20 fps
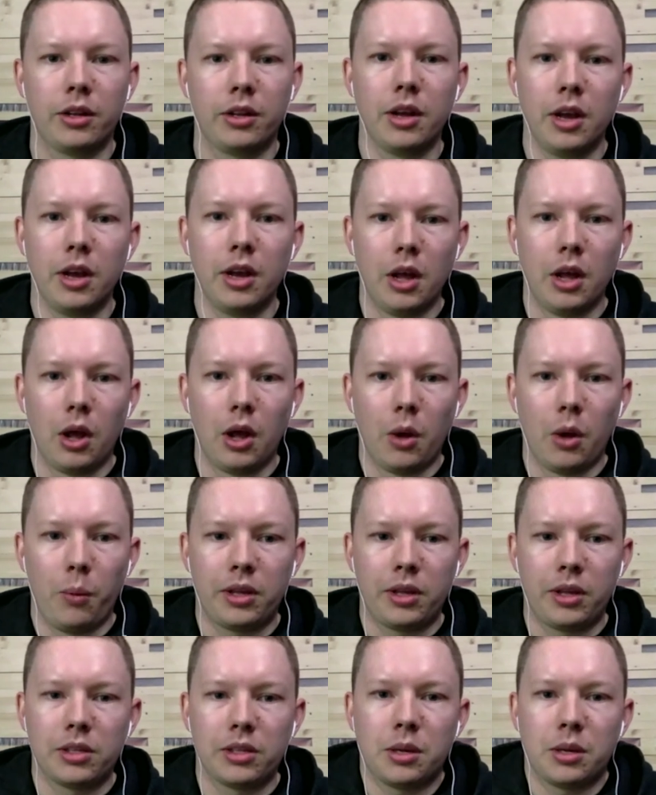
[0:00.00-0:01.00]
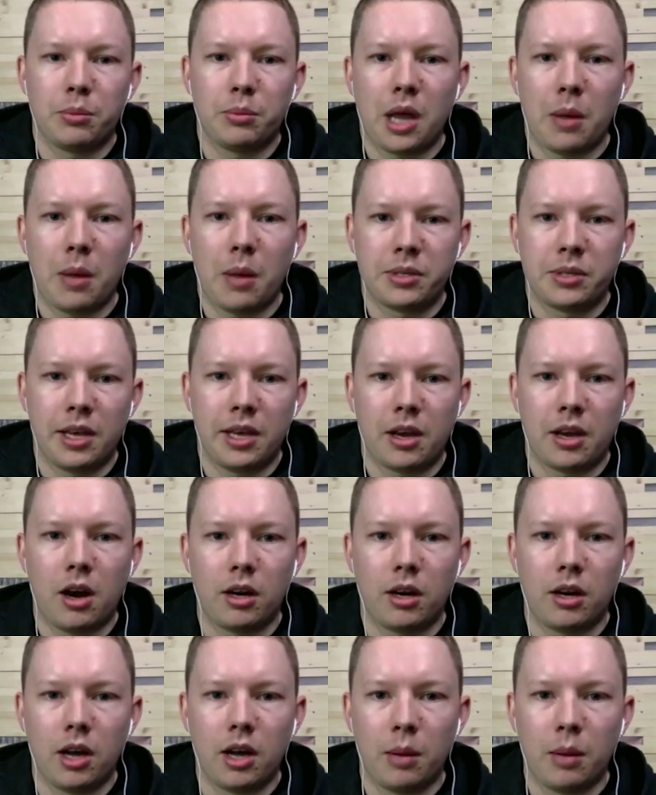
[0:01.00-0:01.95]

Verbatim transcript: And we can sometimes get caught